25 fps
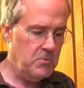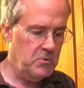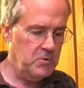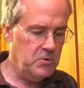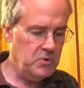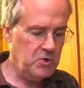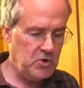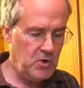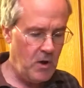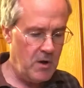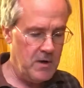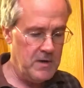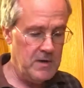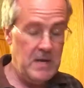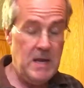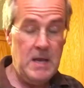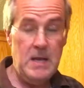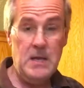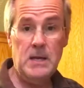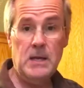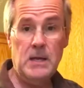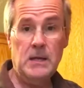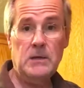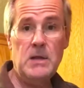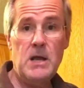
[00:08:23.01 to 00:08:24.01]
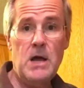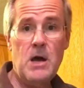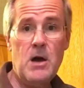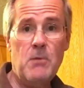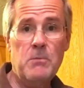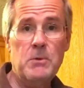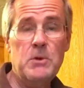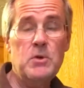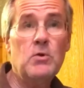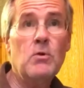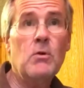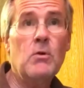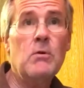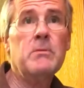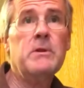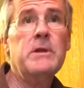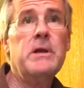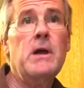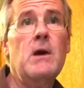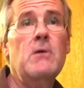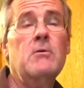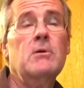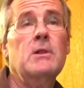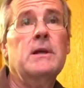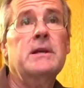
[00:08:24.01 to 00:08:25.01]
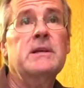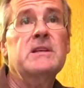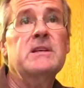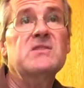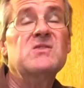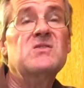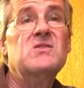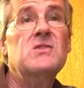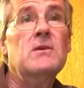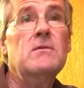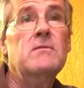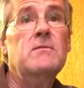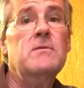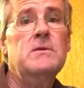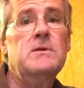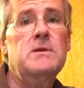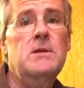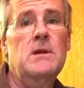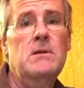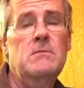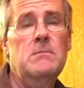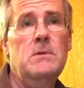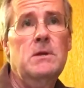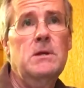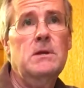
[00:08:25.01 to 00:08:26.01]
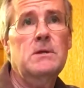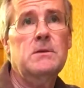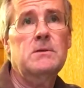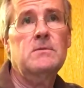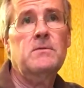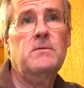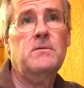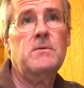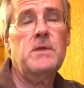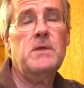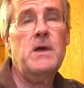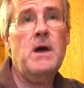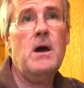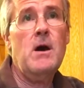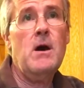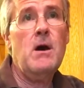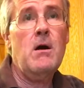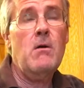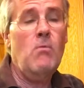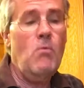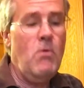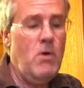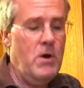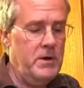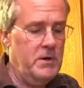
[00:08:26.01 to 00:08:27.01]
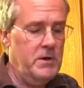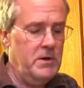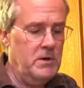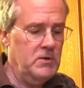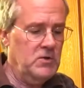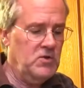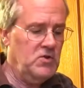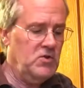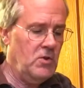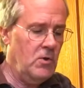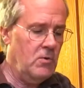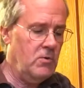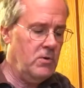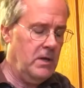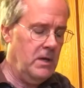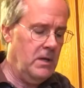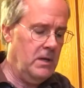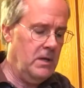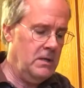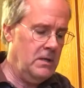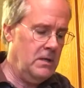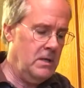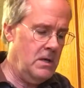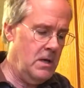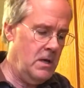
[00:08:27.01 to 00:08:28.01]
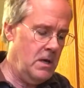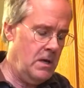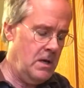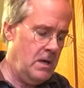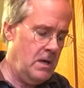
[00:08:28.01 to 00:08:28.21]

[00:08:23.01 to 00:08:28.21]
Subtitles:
start kneading now, but normally I would let it sit for 10 minutes for that hot water to soak in,